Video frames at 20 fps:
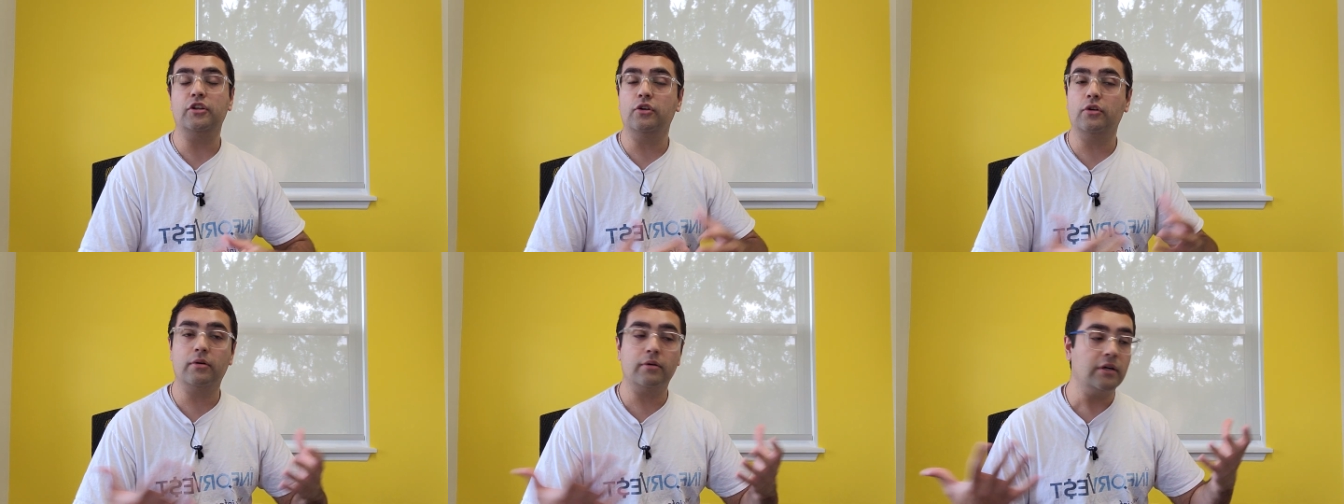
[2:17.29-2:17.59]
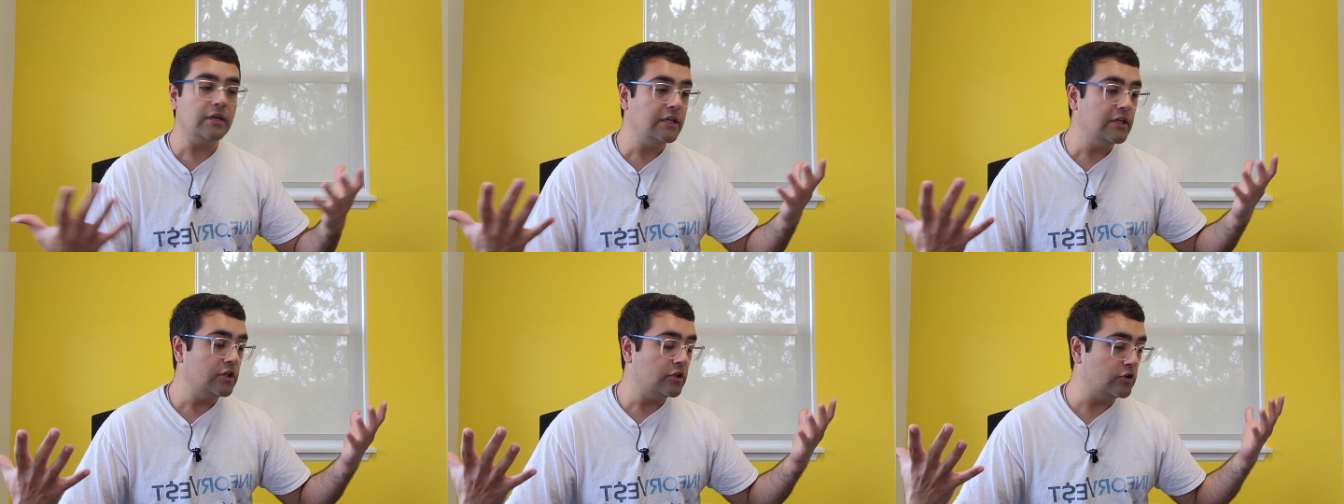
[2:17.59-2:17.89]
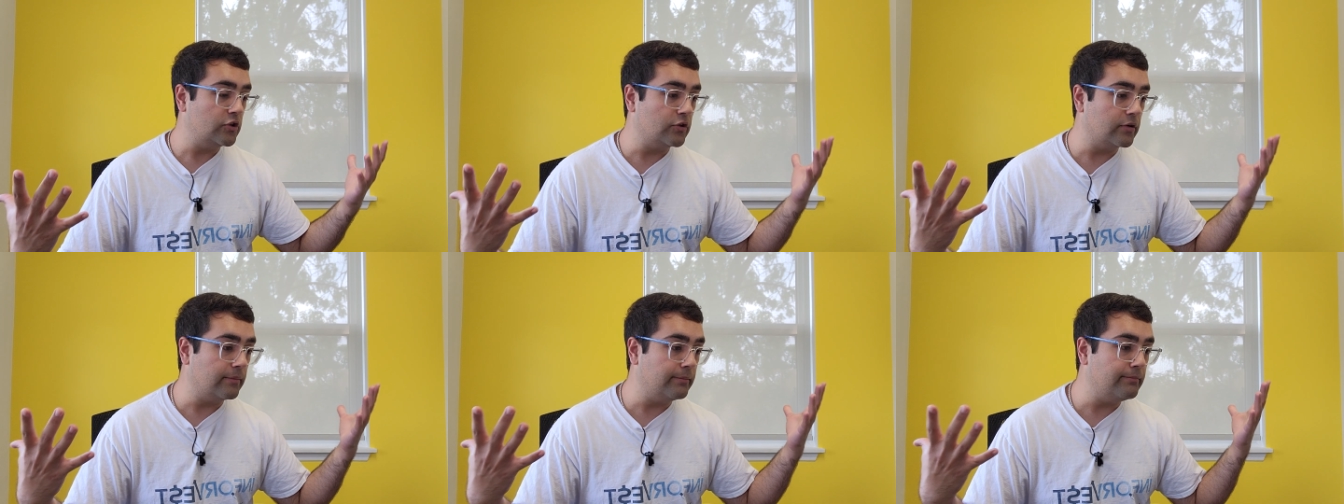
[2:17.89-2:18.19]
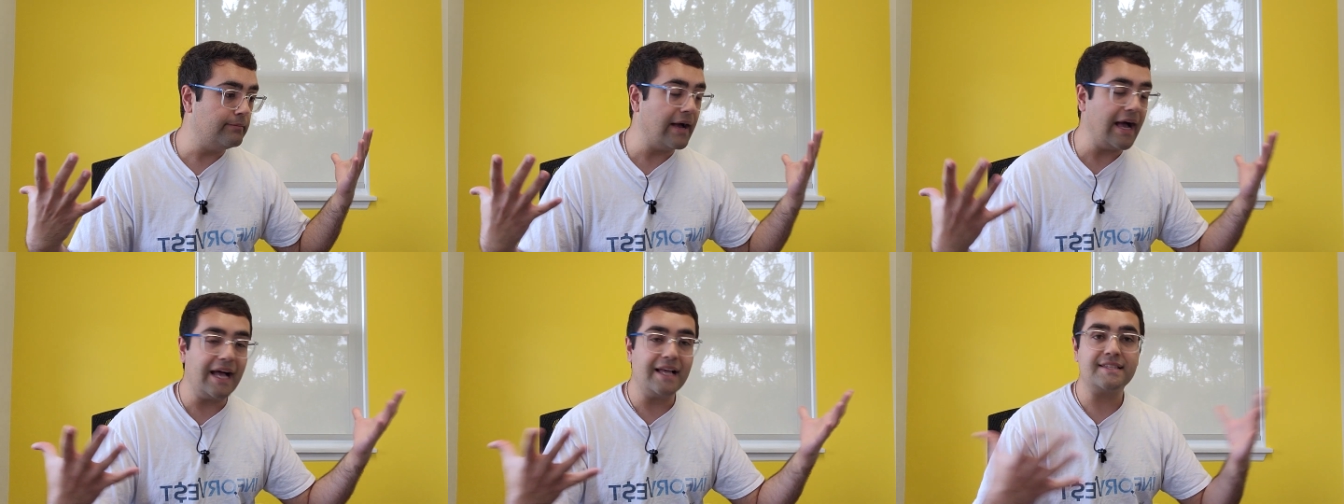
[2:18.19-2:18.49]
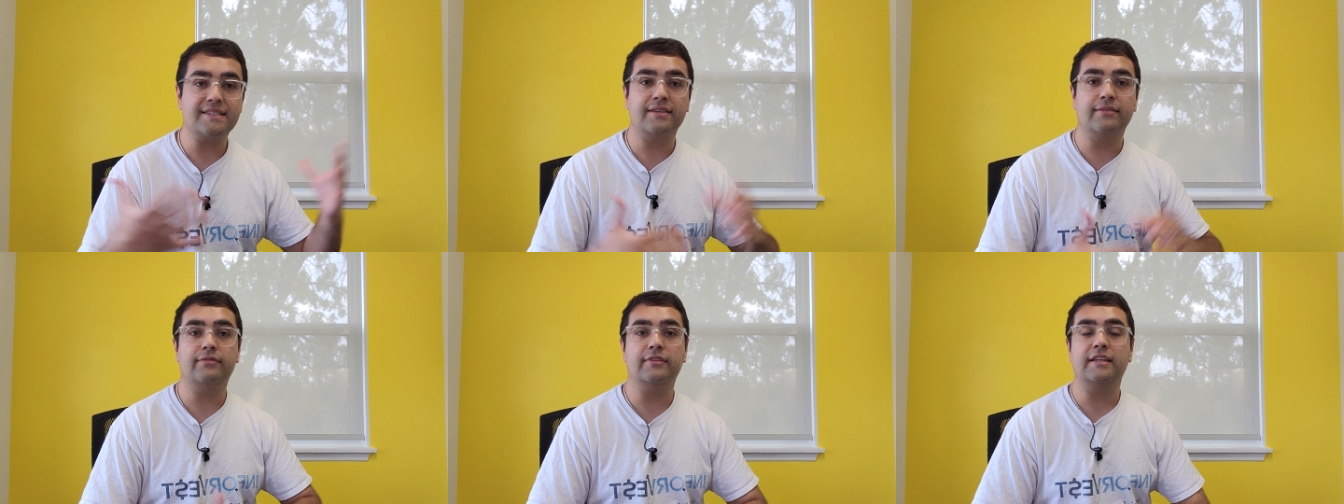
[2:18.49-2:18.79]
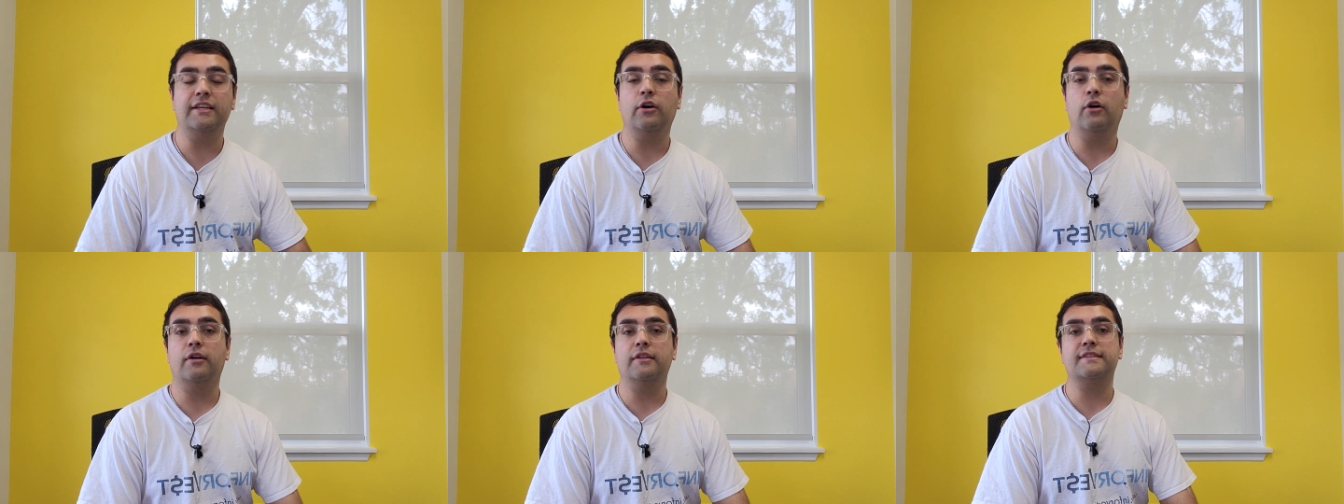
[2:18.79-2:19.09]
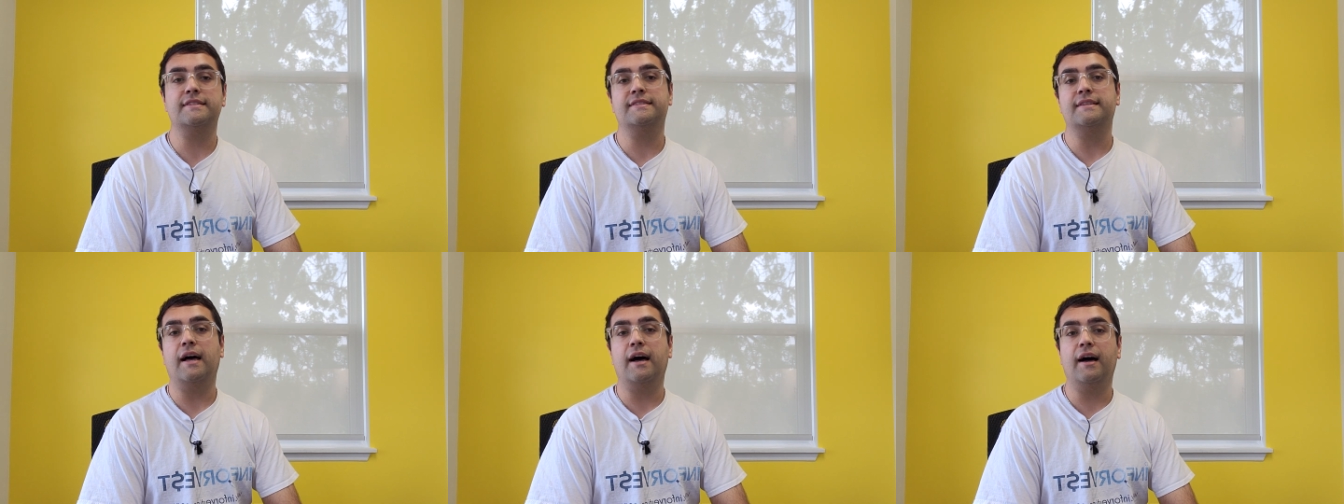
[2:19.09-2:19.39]
you're you're massively
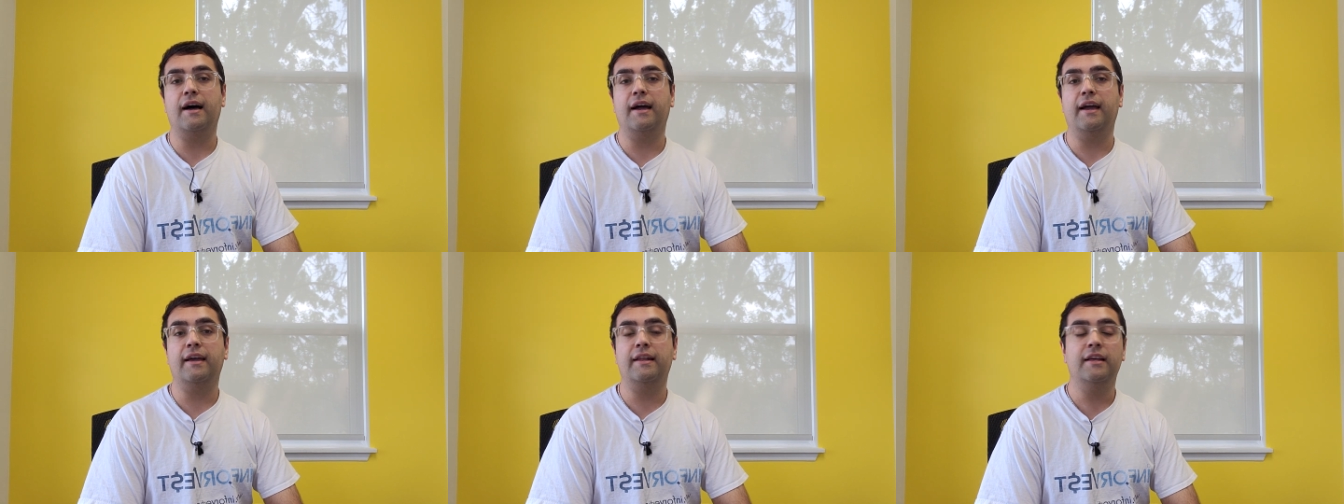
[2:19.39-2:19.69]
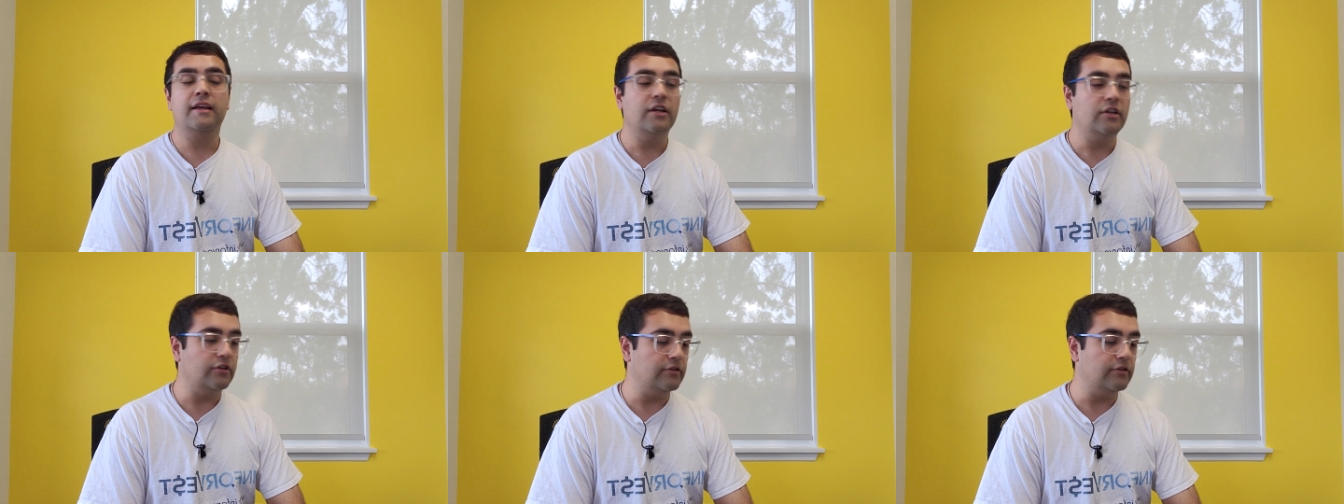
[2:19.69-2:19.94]
on side.